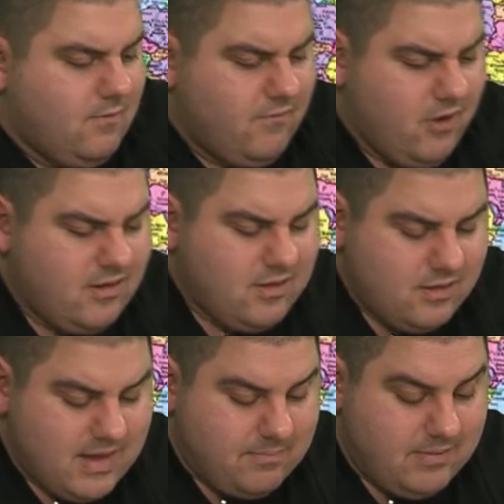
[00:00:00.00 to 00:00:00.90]
very
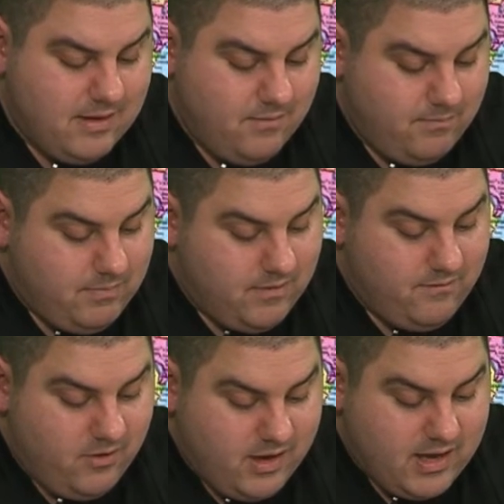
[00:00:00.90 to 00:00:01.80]
deceptive, but
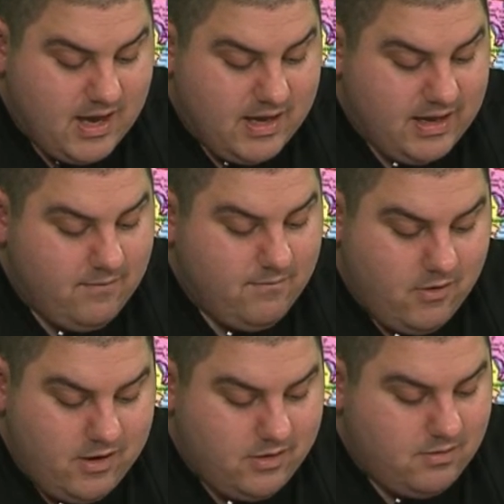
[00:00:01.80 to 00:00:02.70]
very cunning,
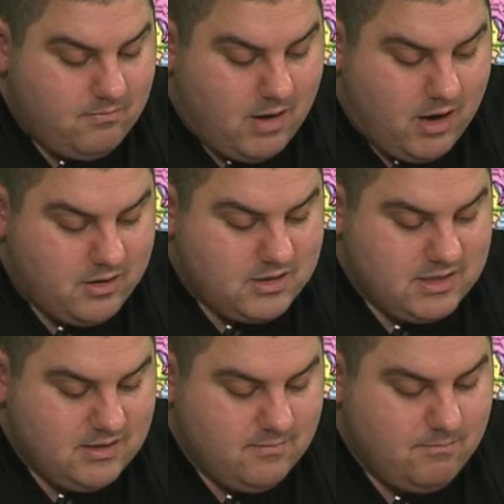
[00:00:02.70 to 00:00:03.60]
very
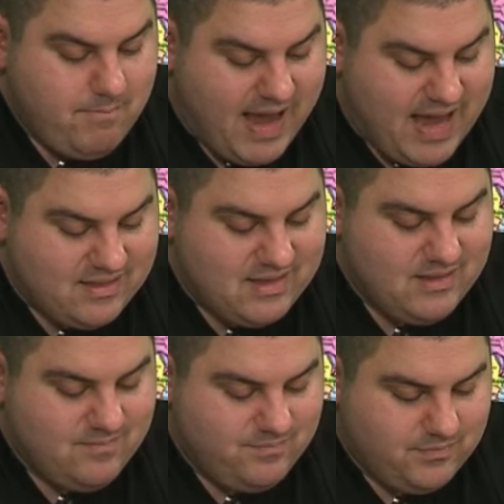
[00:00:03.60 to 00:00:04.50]
smart bat,
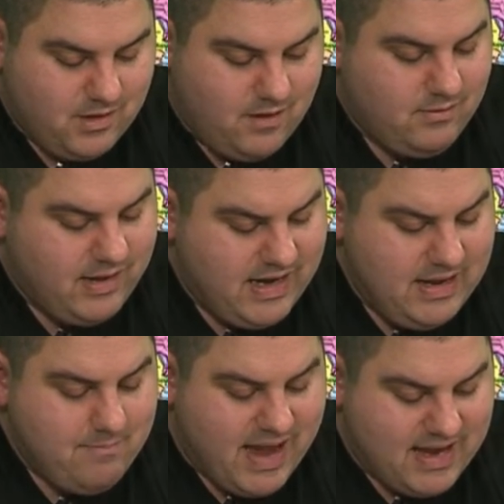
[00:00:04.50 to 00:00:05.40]
a
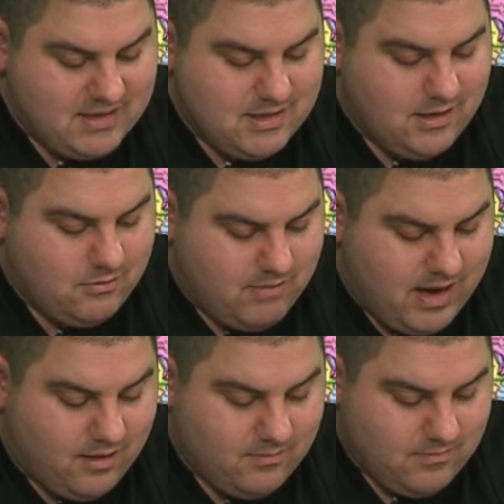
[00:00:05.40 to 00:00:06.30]
lady bat as
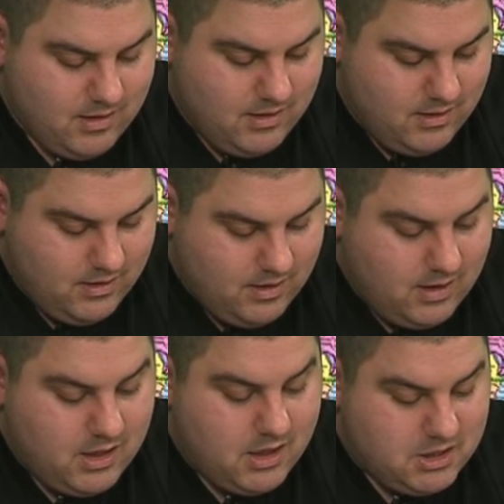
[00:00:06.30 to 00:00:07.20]
well.
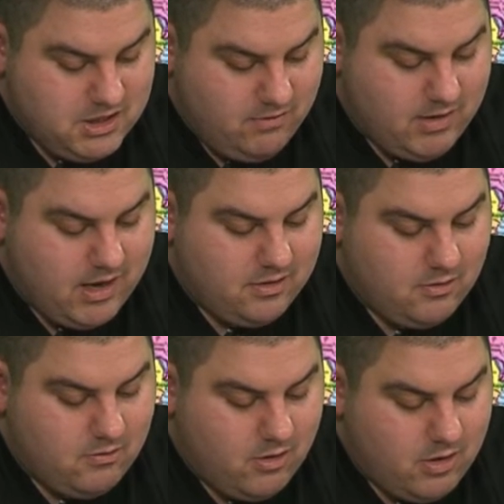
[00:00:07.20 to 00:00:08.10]
Uh, she would
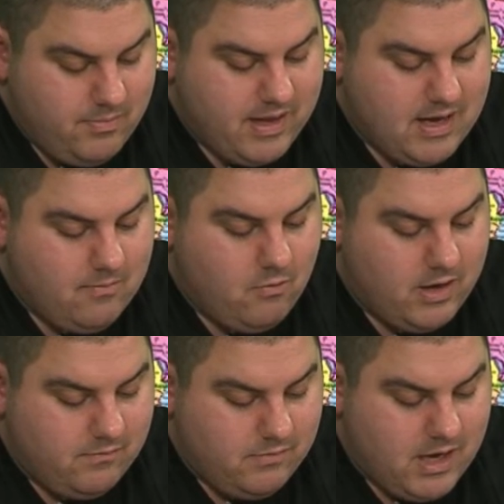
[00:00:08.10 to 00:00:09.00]
also grow to become
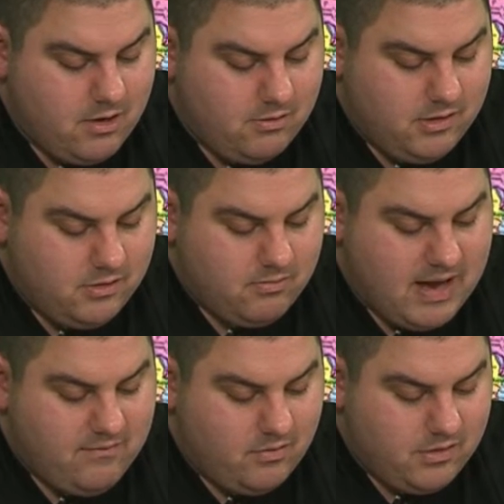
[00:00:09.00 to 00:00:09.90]
one of Knuckles'
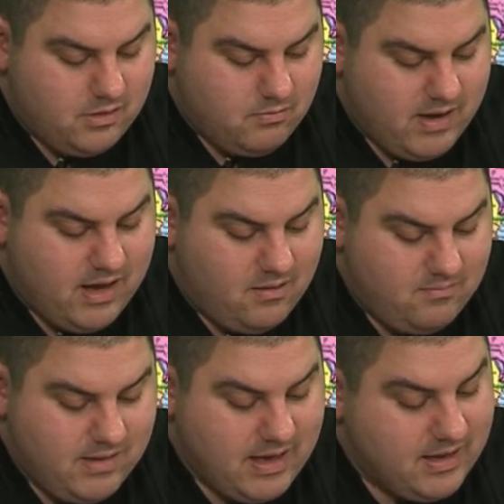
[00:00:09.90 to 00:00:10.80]
rivals as well,
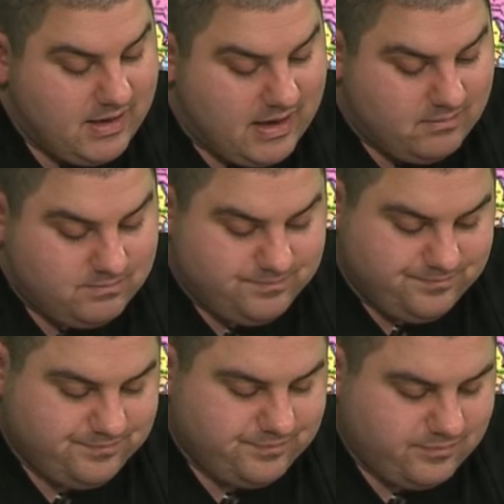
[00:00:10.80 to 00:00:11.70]
and um,
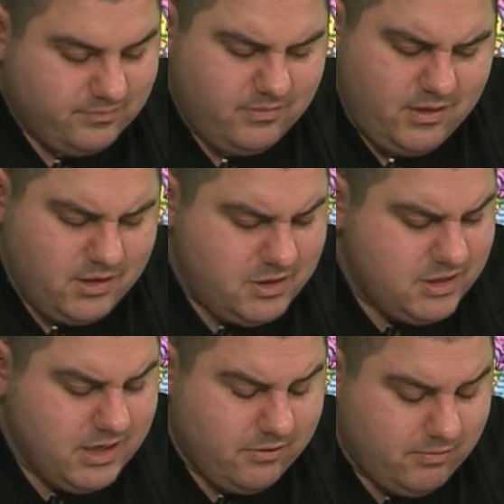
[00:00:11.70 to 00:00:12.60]

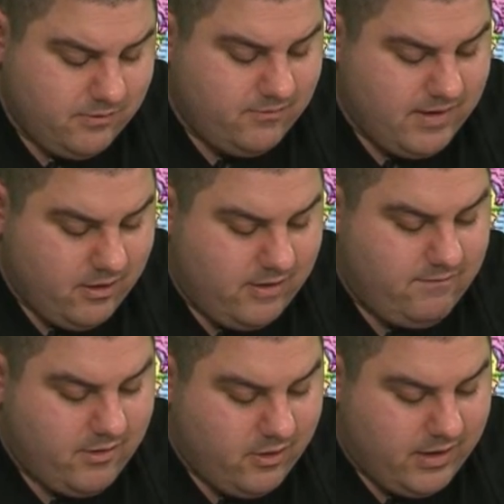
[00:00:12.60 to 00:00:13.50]
she just was very,
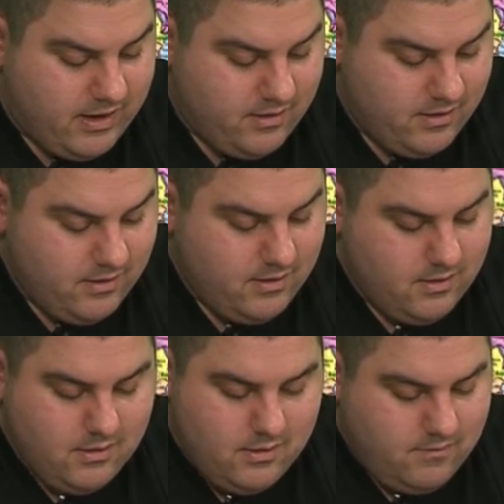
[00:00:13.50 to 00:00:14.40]
very,
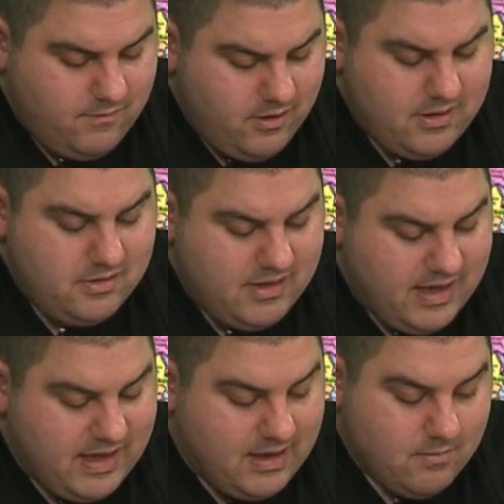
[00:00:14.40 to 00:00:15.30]
very
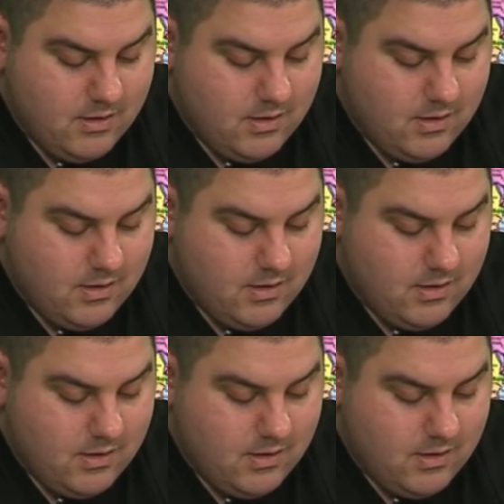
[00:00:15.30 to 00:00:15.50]
sneaky.